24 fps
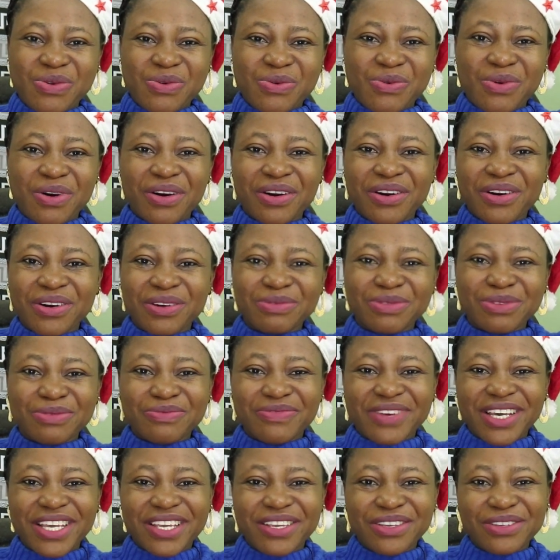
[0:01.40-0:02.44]
welcome to
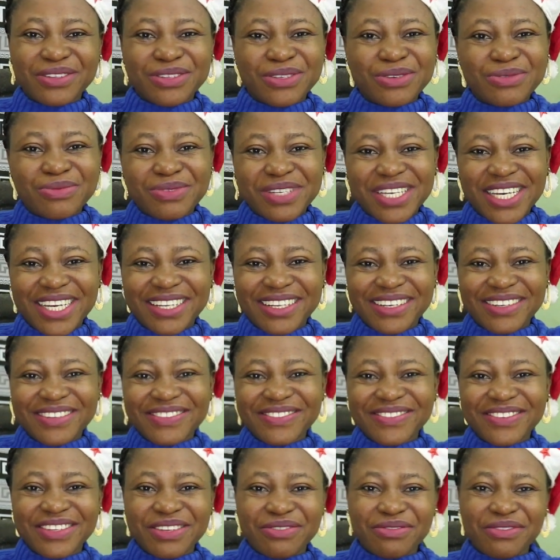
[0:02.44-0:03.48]
my YouTube
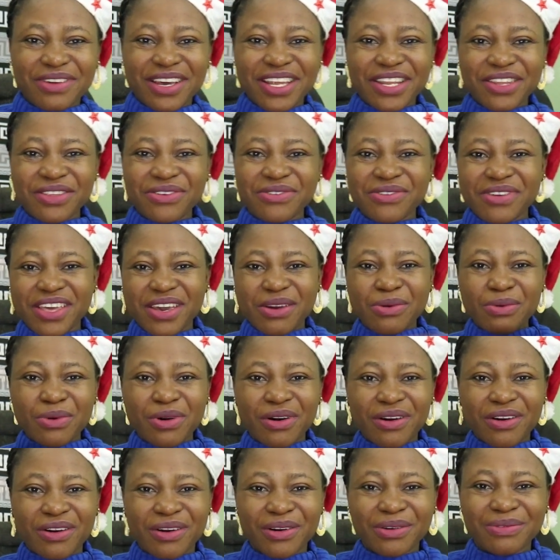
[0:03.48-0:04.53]
channel. If you are new here,
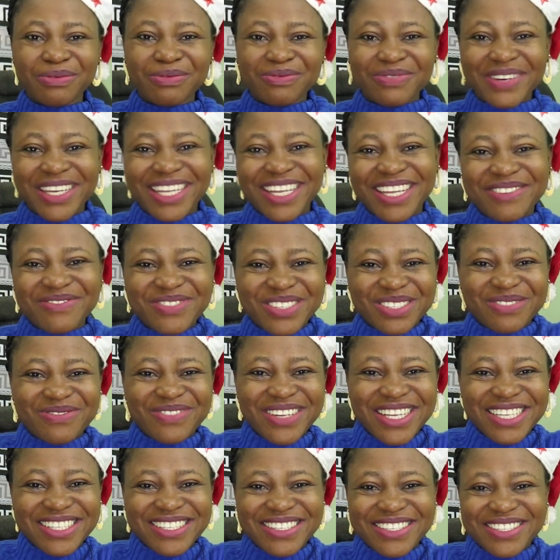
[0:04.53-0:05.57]
welcome. My name is
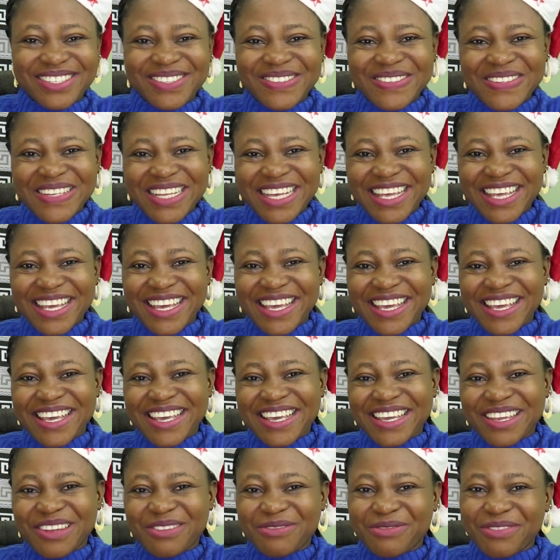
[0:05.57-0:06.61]
Blessing Sule,
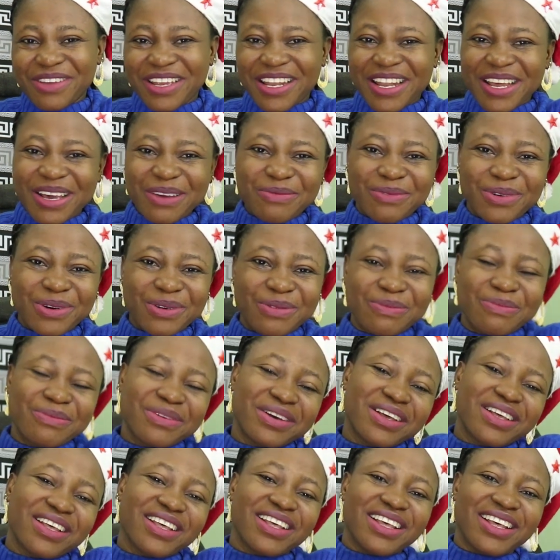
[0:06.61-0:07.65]
aka the Fertile Mom.
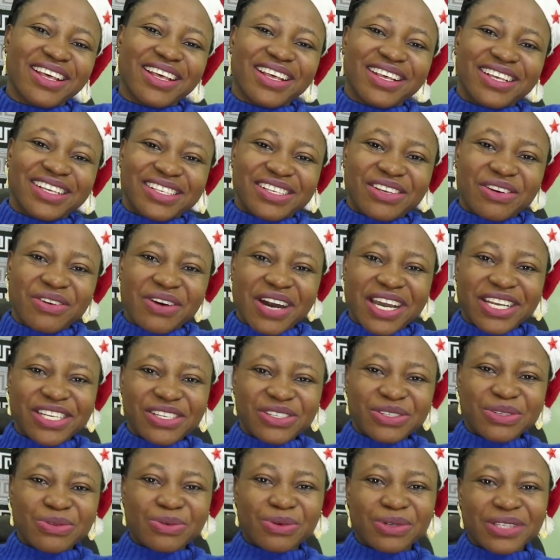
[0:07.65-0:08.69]
So I
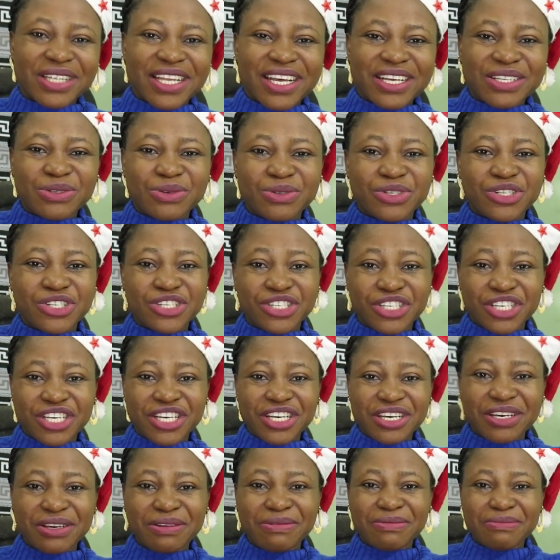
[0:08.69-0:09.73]
just wanted to
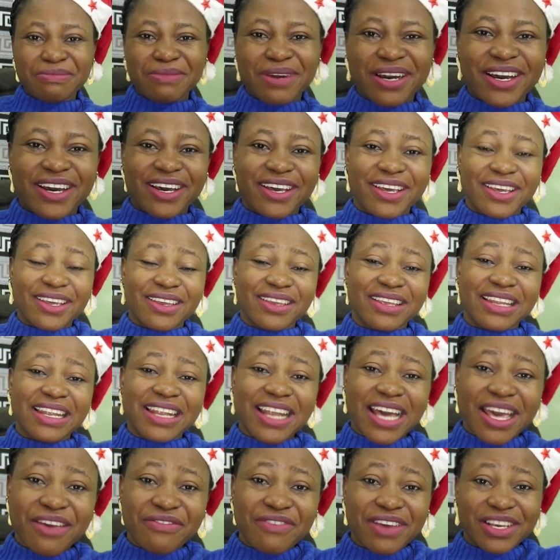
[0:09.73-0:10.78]
share my
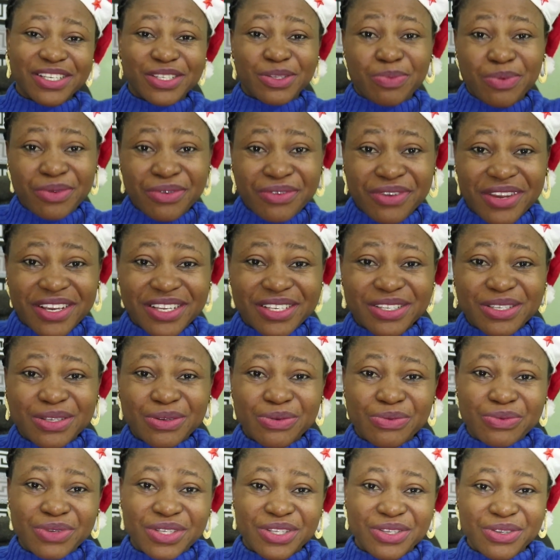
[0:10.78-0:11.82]
life experience
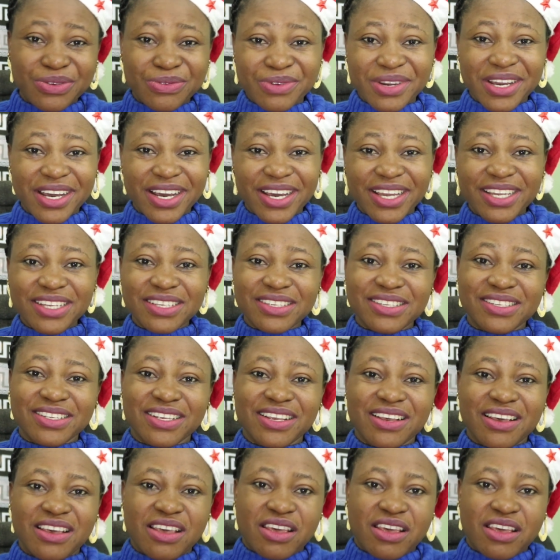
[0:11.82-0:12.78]
with you guys.